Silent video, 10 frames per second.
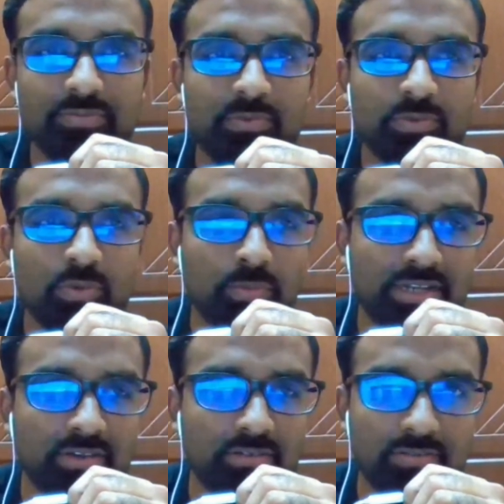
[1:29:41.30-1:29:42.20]
my
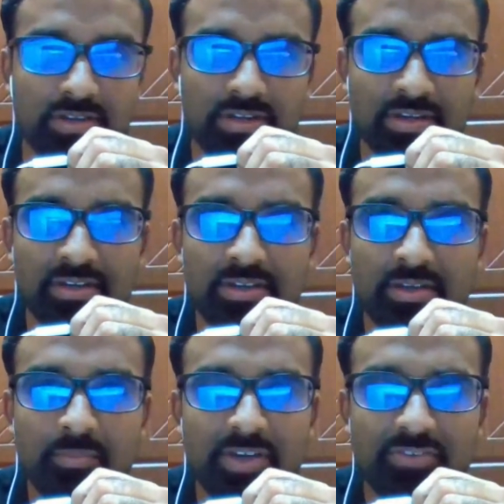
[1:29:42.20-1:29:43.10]
friends on seniors
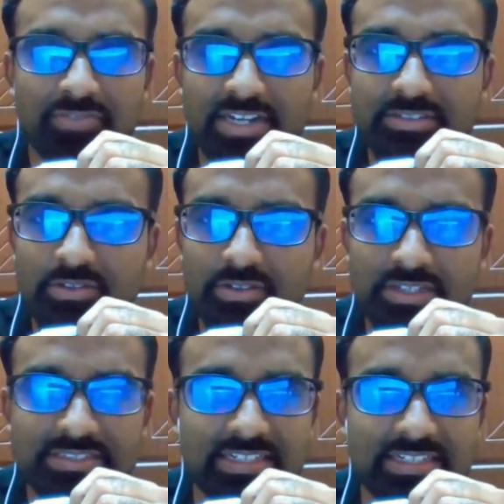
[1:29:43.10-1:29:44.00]
who have
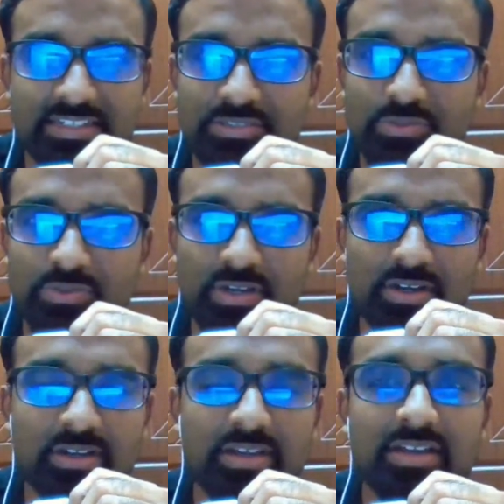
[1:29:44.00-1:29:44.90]
actually furthered
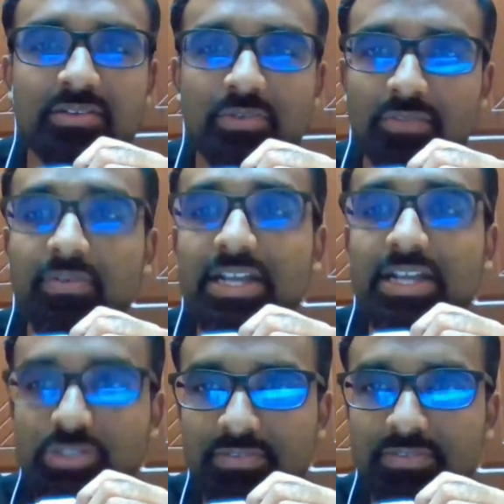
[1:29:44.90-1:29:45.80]
their studies in
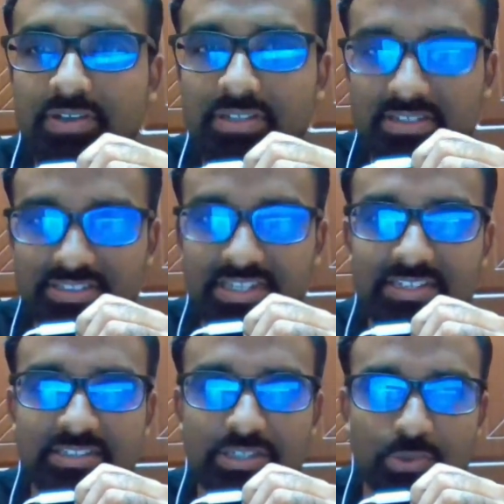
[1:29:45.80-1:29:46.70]
UK
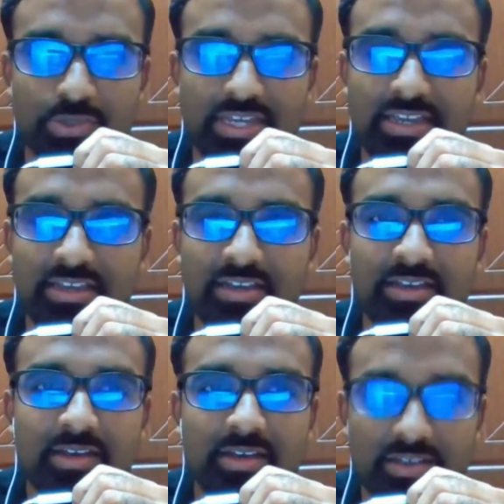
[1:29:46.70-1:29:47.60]
upon completion
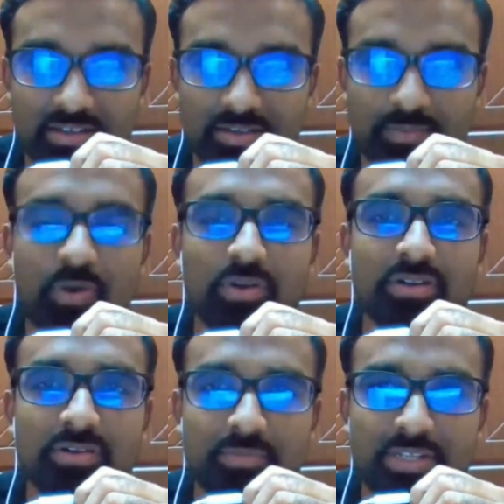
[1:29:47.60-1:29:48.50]
of degree from
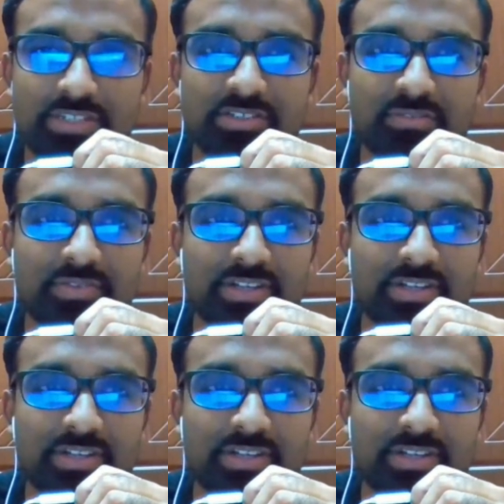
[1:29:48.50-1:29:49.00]
University Malaya.